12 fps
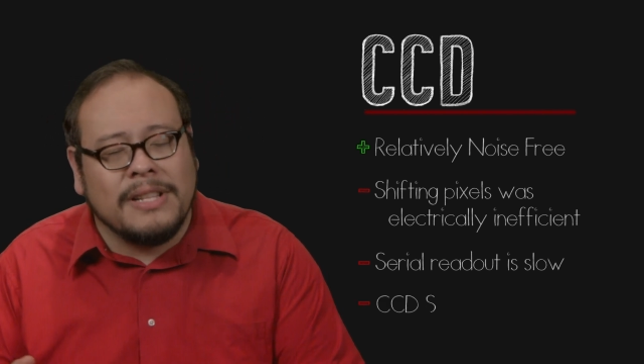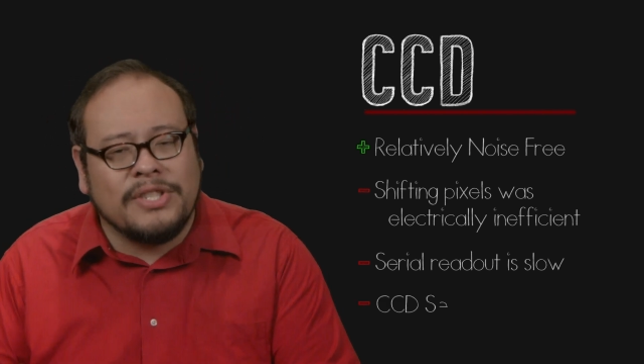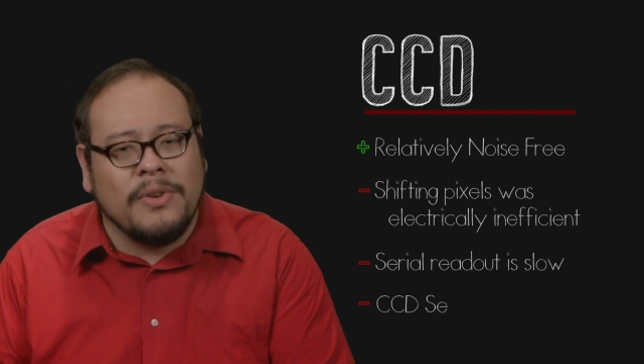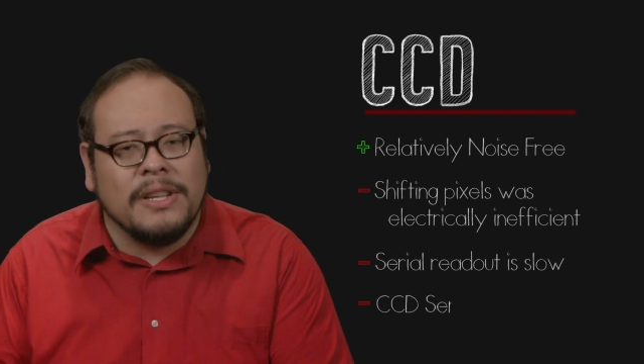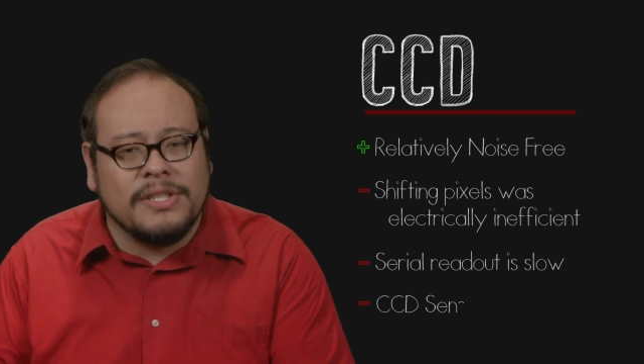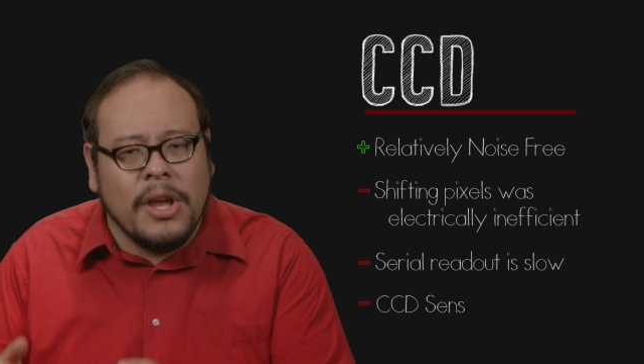
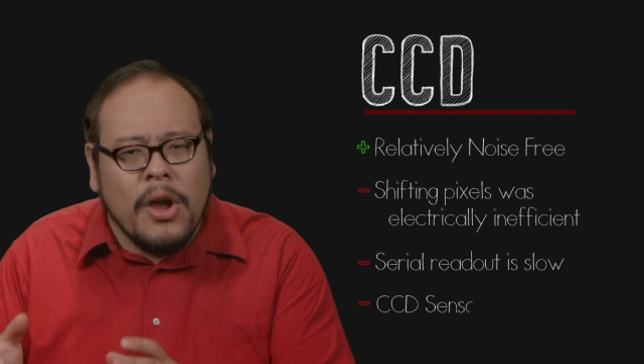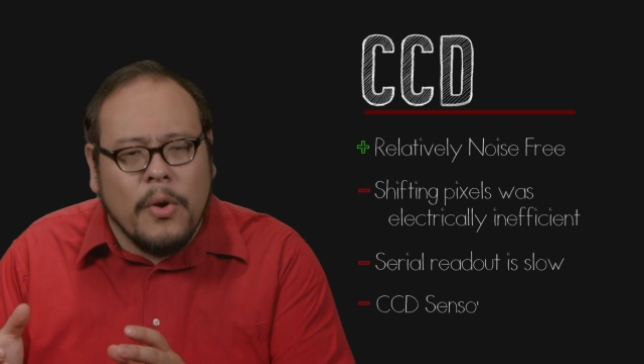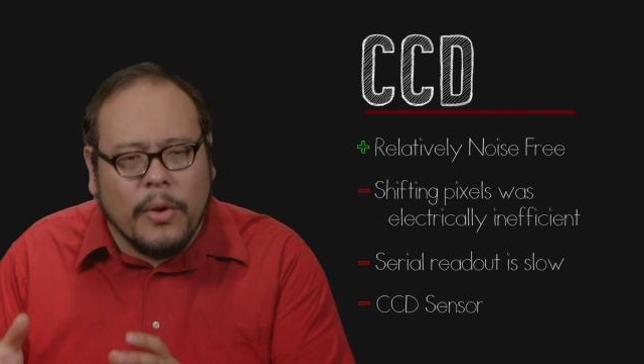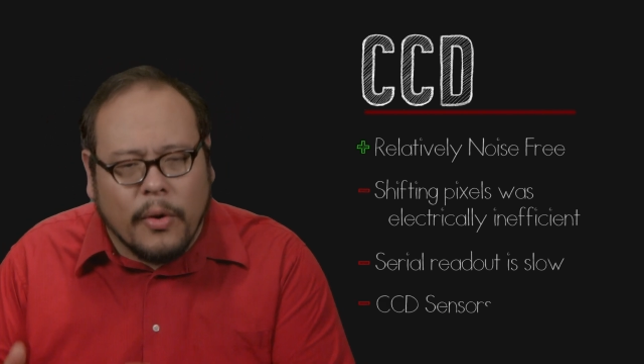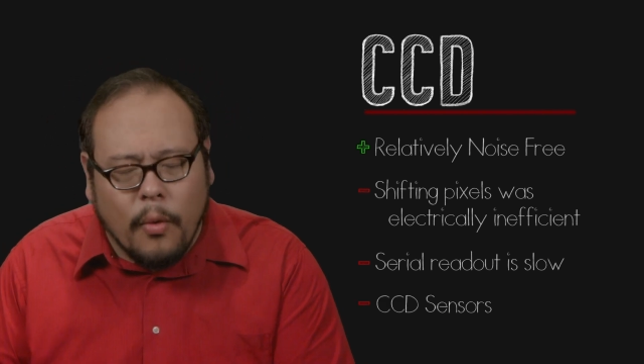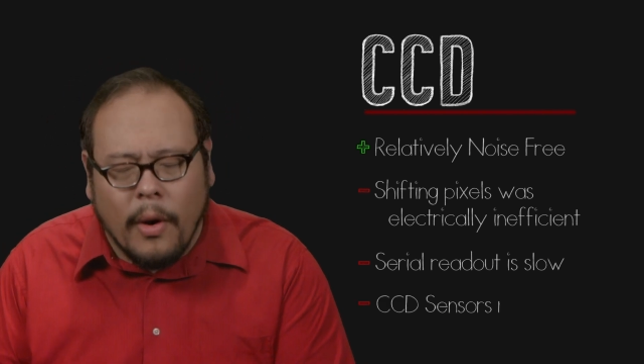electrons
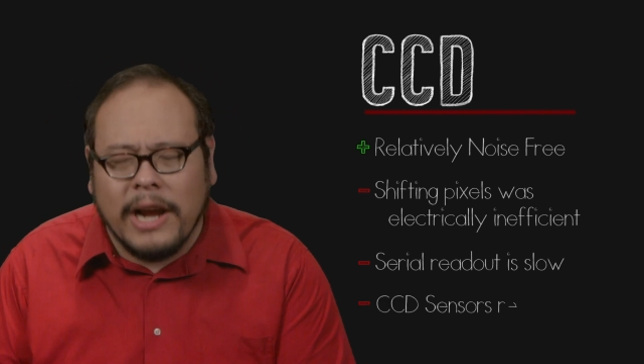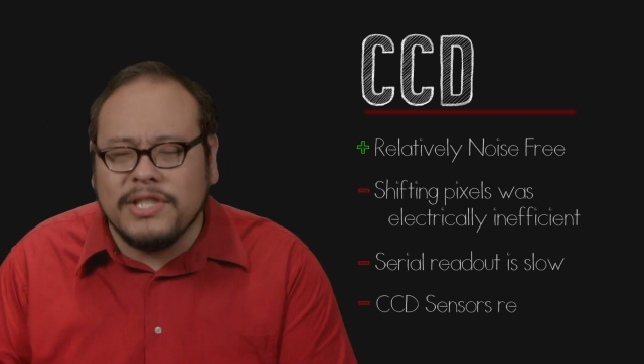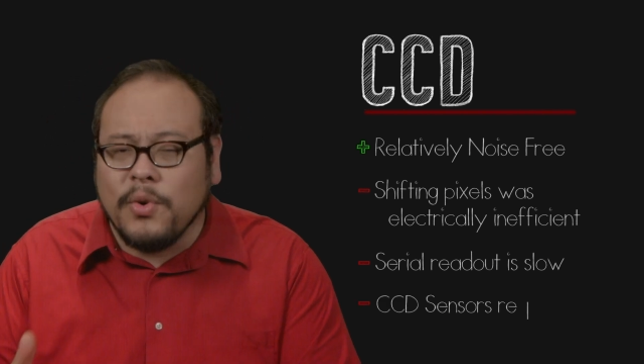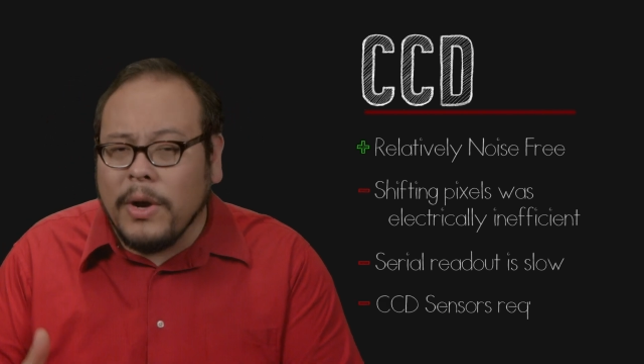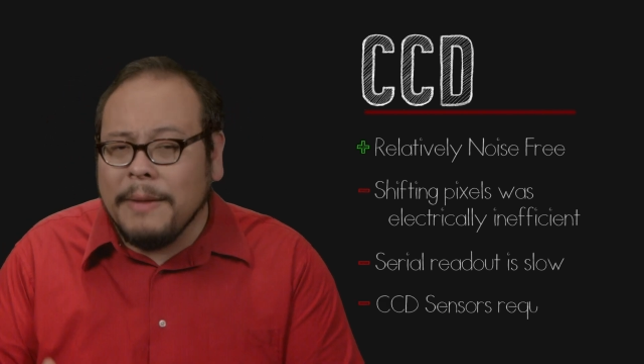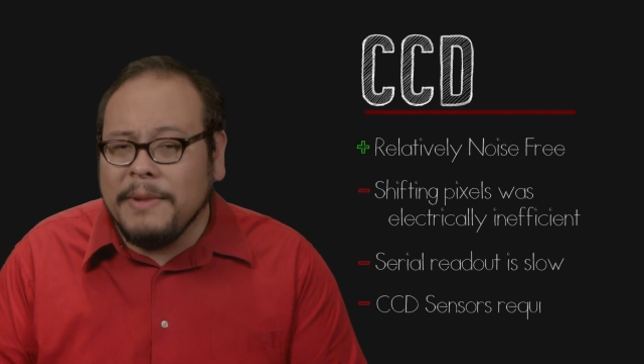requires
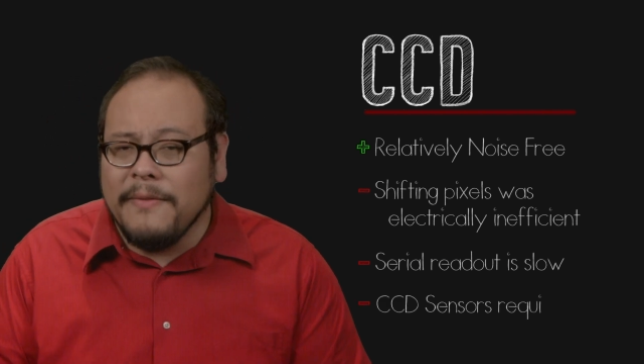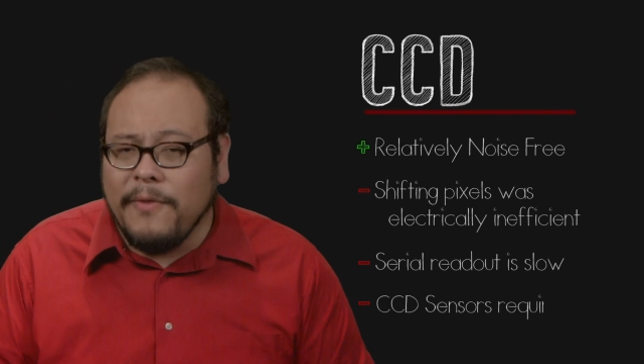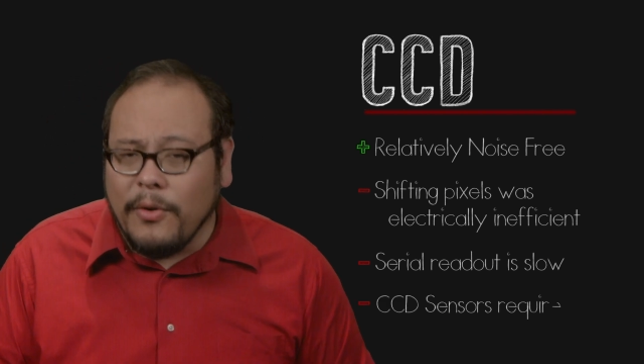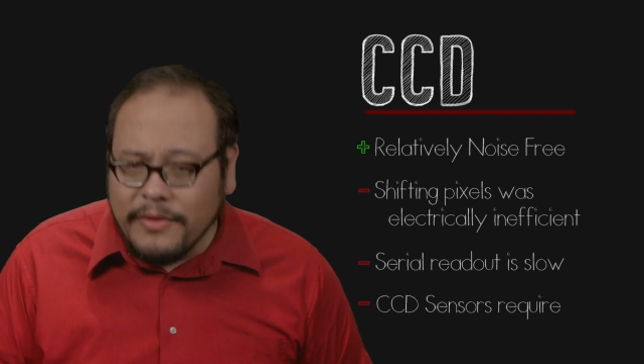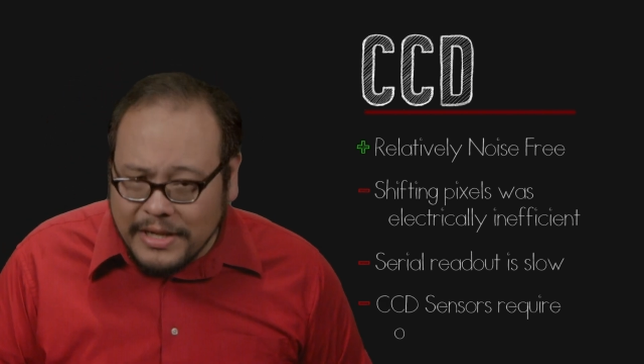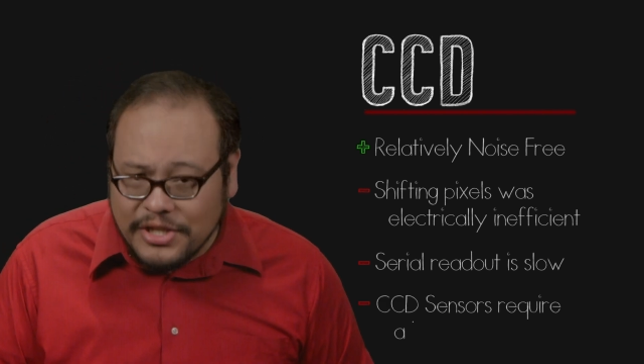quite a bit of
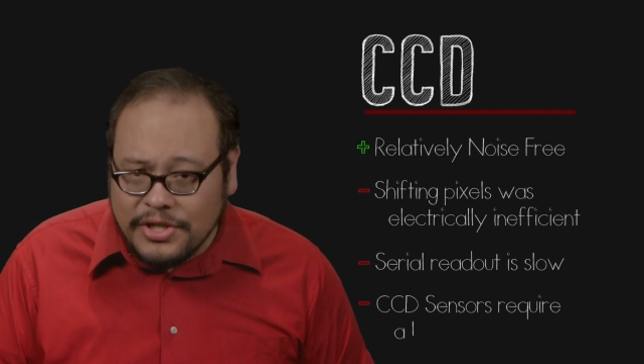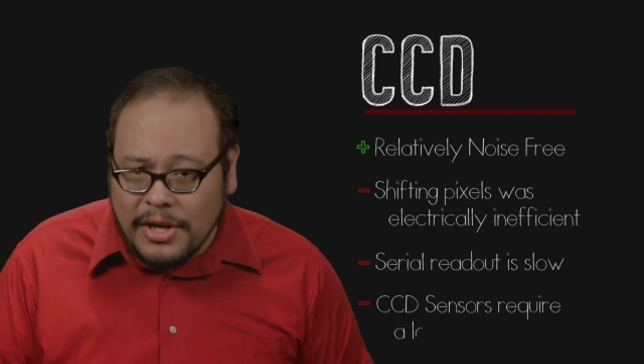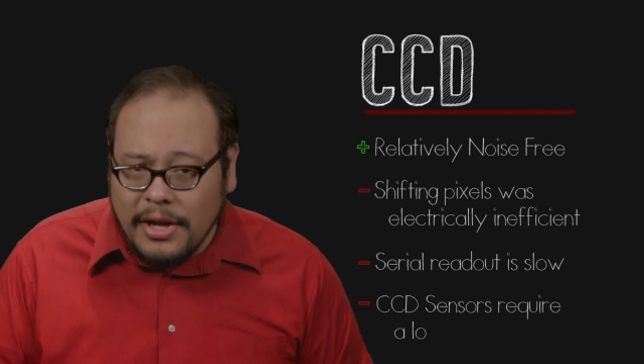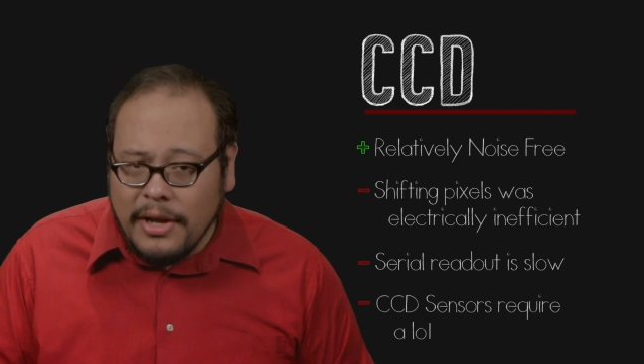voltage.